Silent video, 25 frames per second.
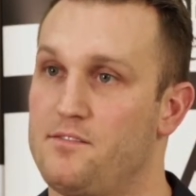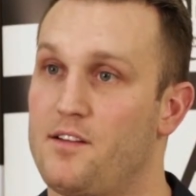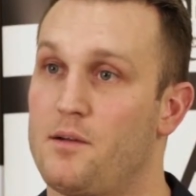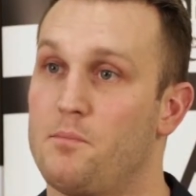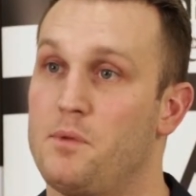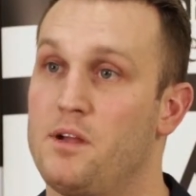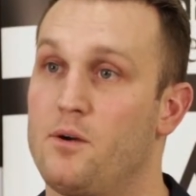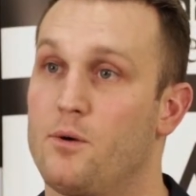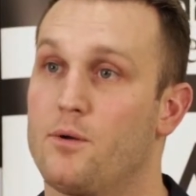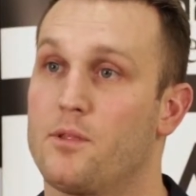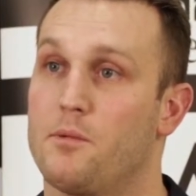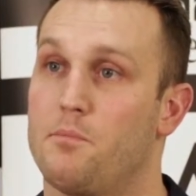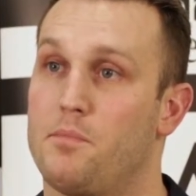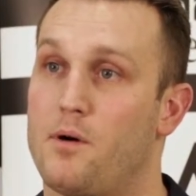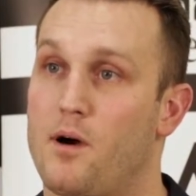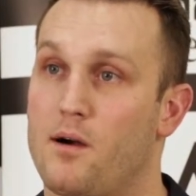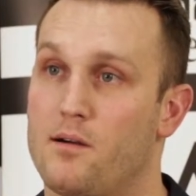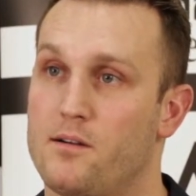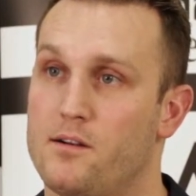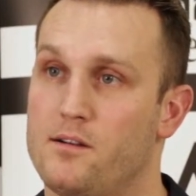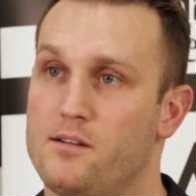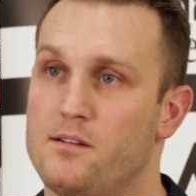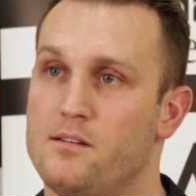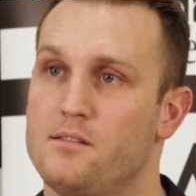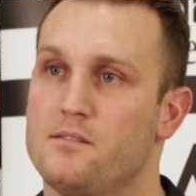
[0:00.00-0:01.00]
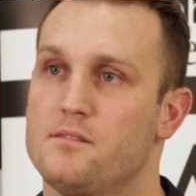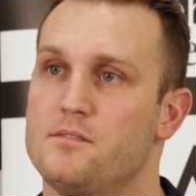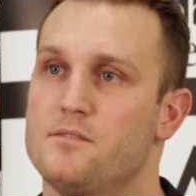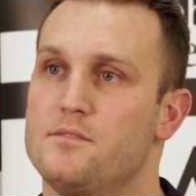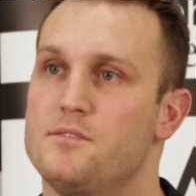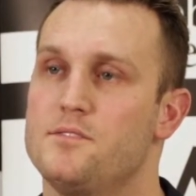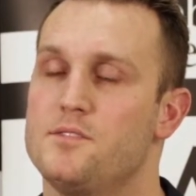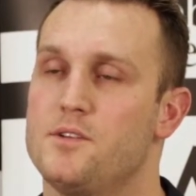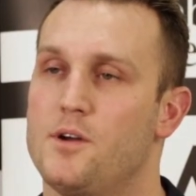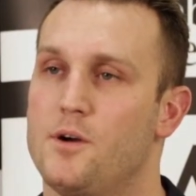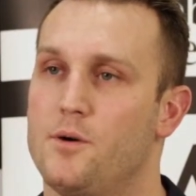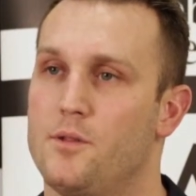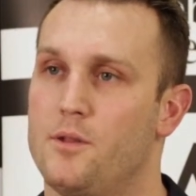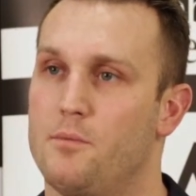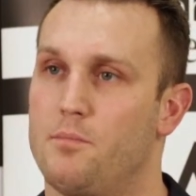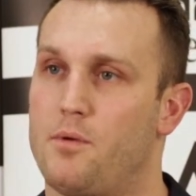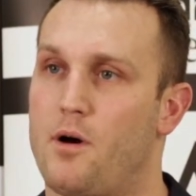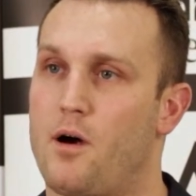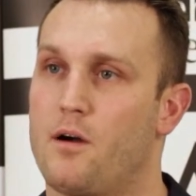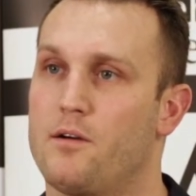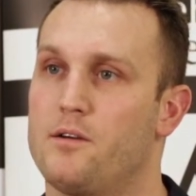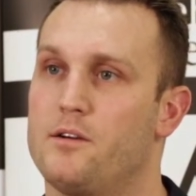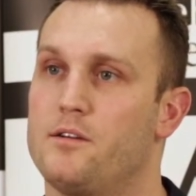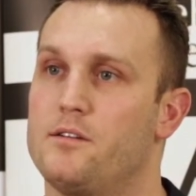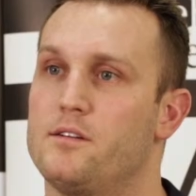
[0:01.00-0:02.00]
I'm here with a partner, so the
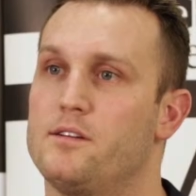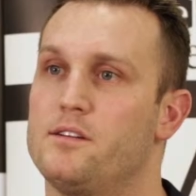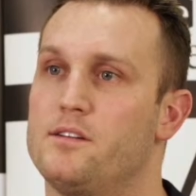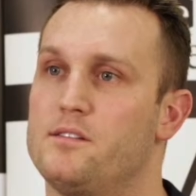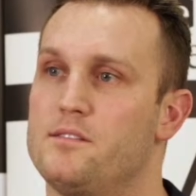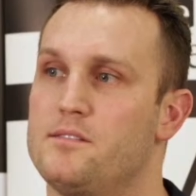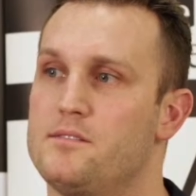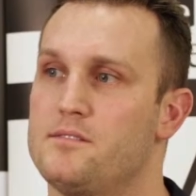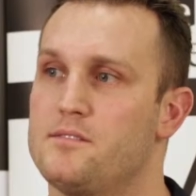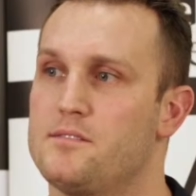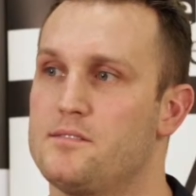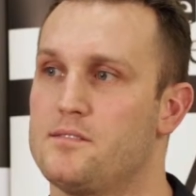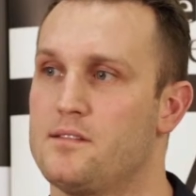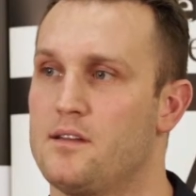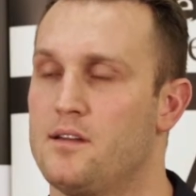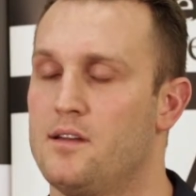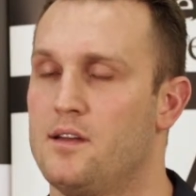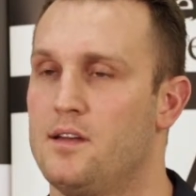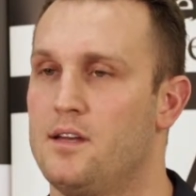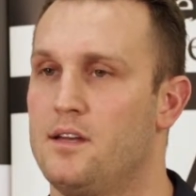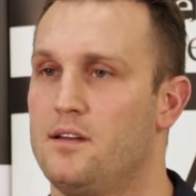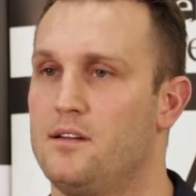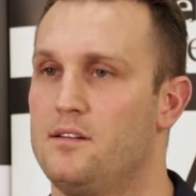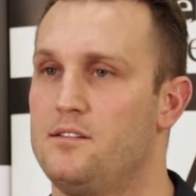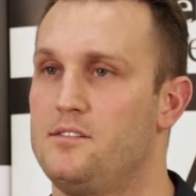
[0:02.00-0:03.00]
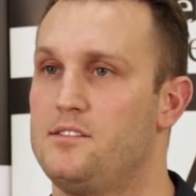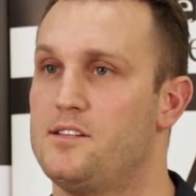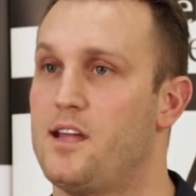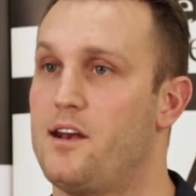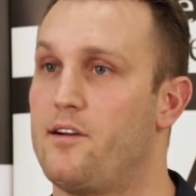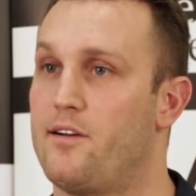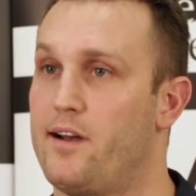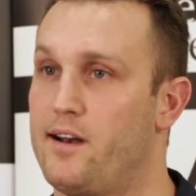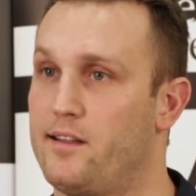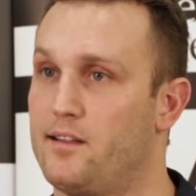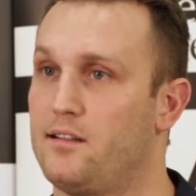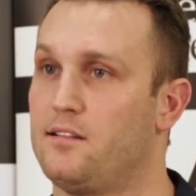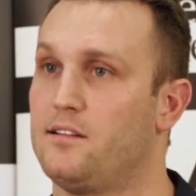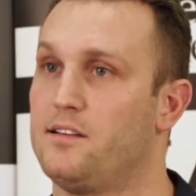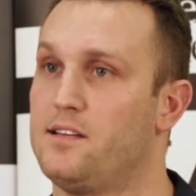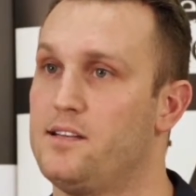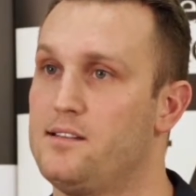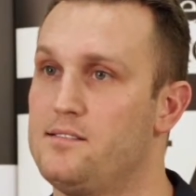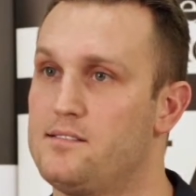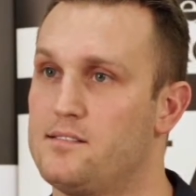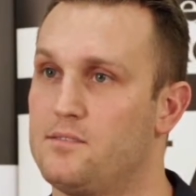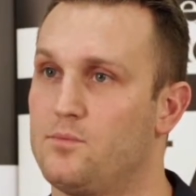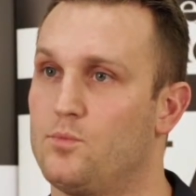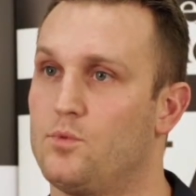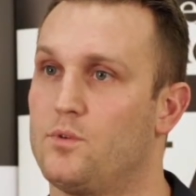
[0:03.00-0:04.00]
partner is generating the
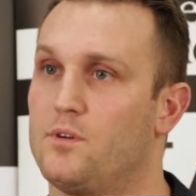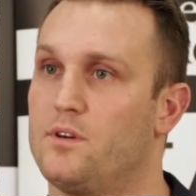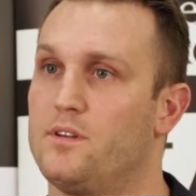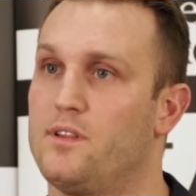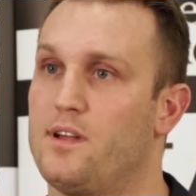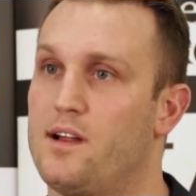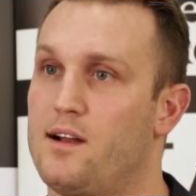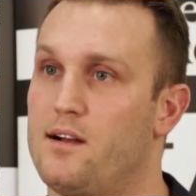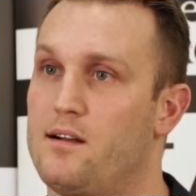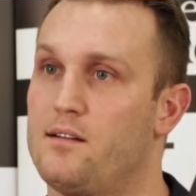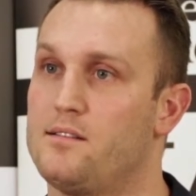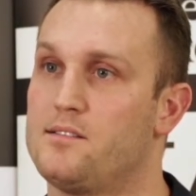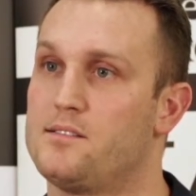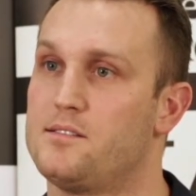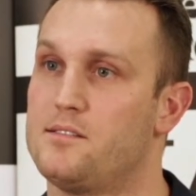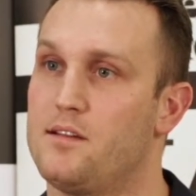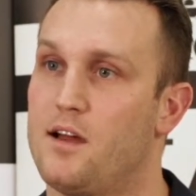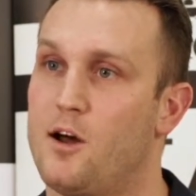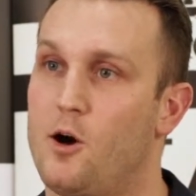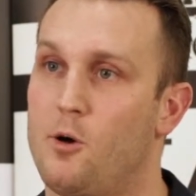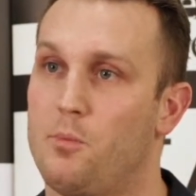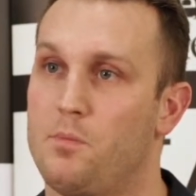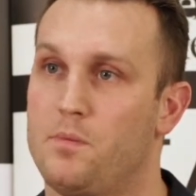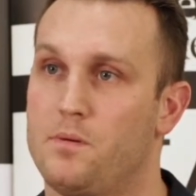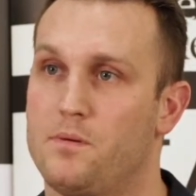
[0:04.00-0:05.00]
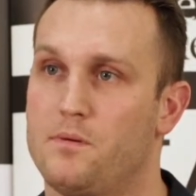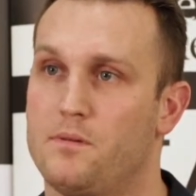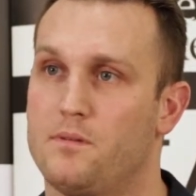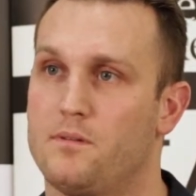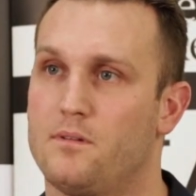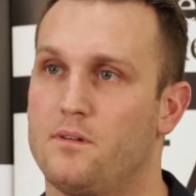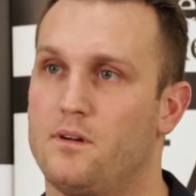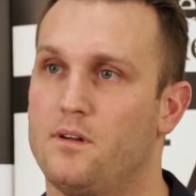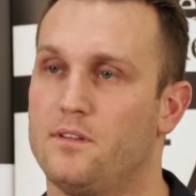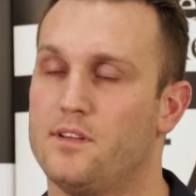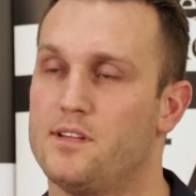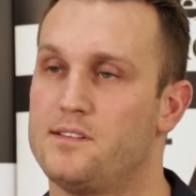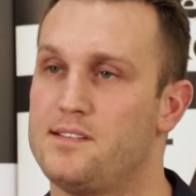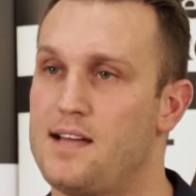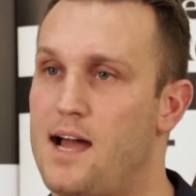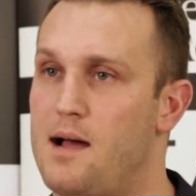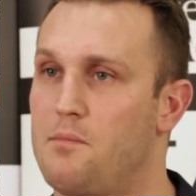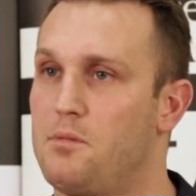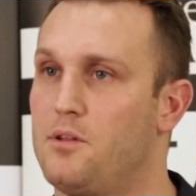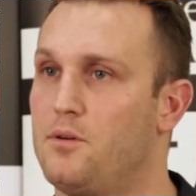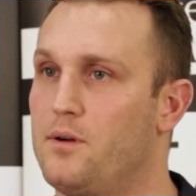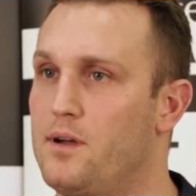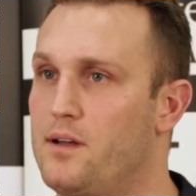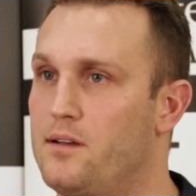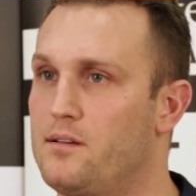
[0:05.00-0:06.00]
leads, and we're there to help on the
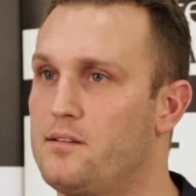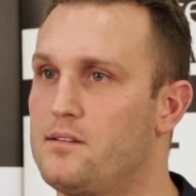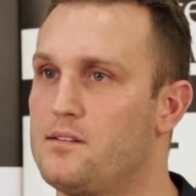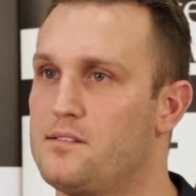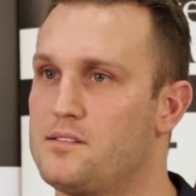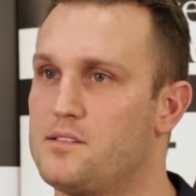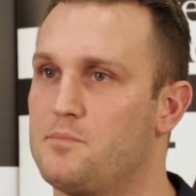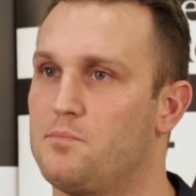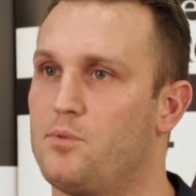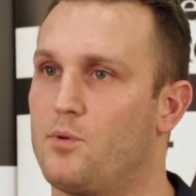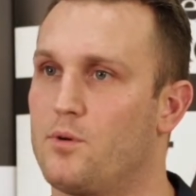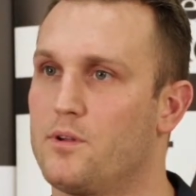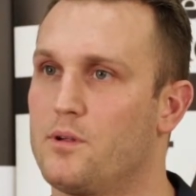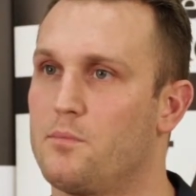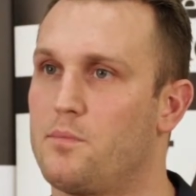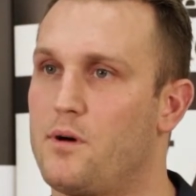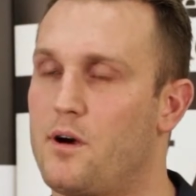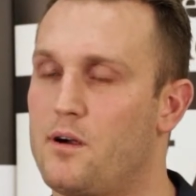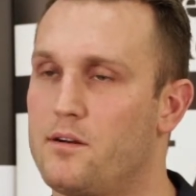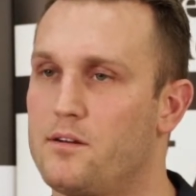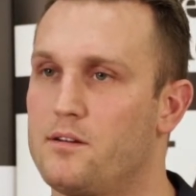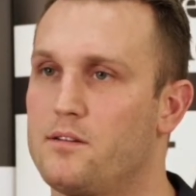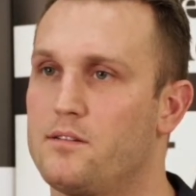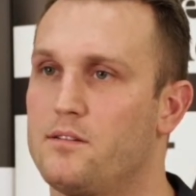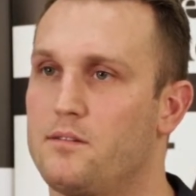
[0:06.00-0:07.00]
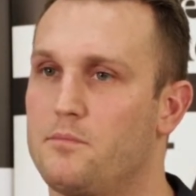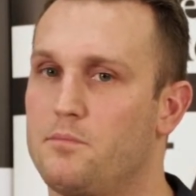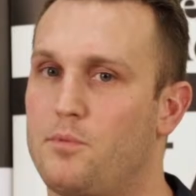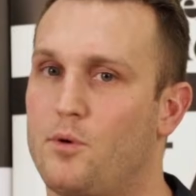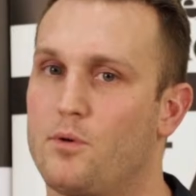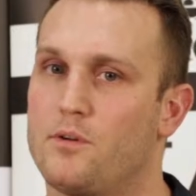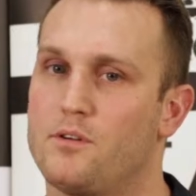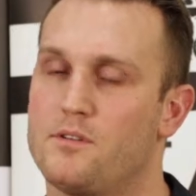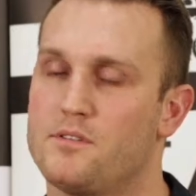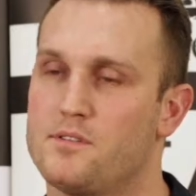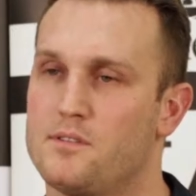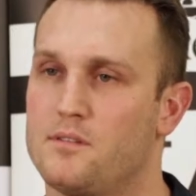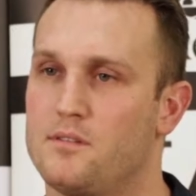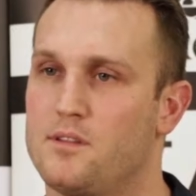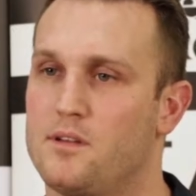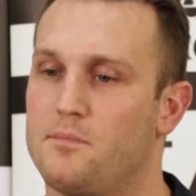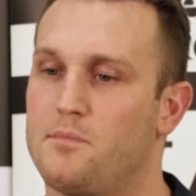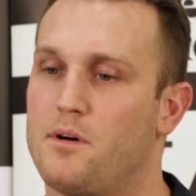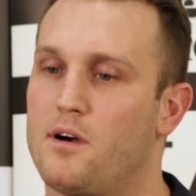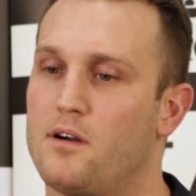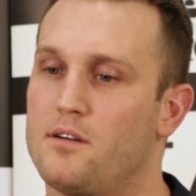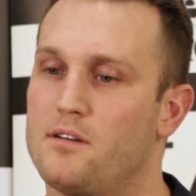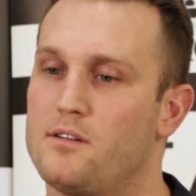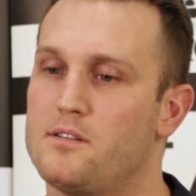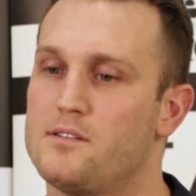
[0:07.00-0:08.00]
Tableau end to support the partner. The
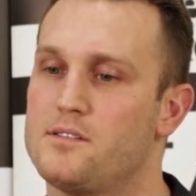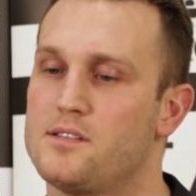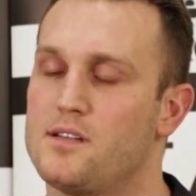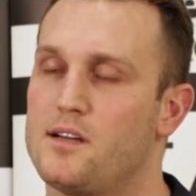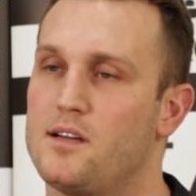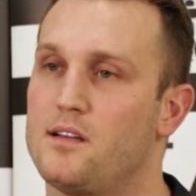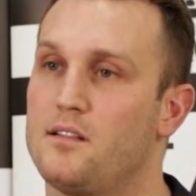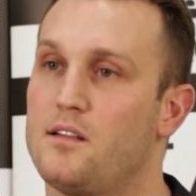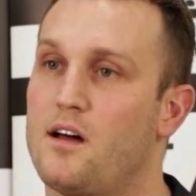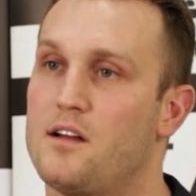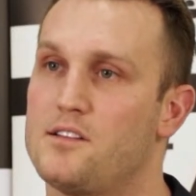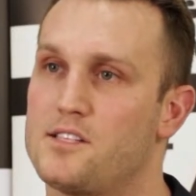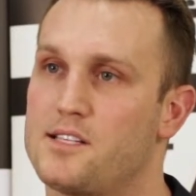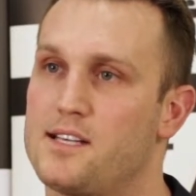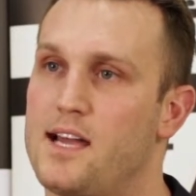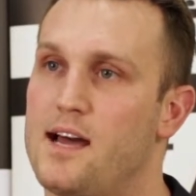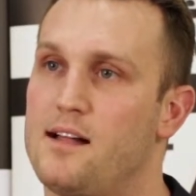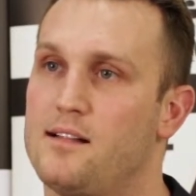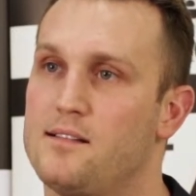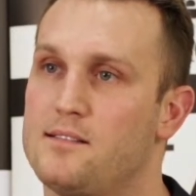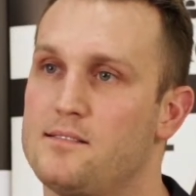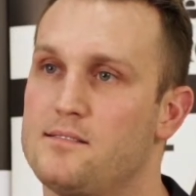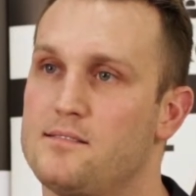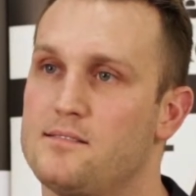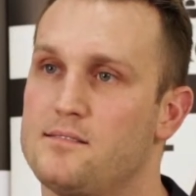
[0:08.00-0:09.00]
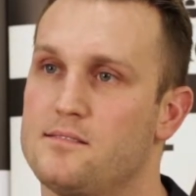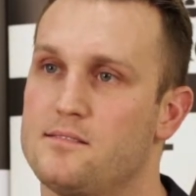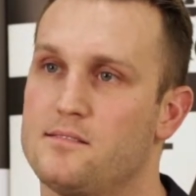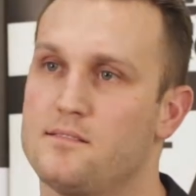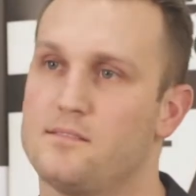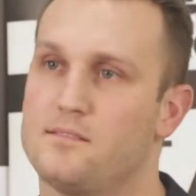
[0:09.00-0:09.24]
partner is Logicalis.